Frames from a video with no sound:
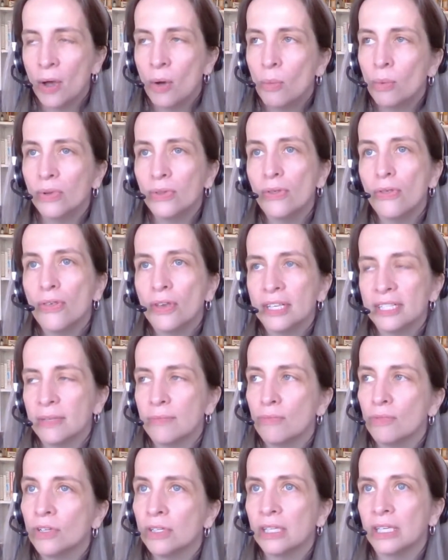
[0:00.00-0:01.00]
One of the things I'm
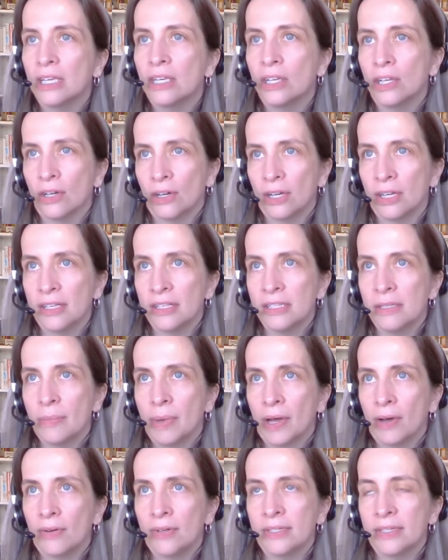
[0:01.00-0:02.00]
really curious
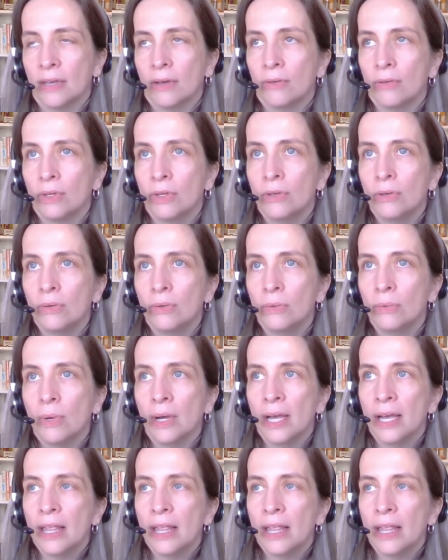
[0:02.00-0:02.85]
about is how you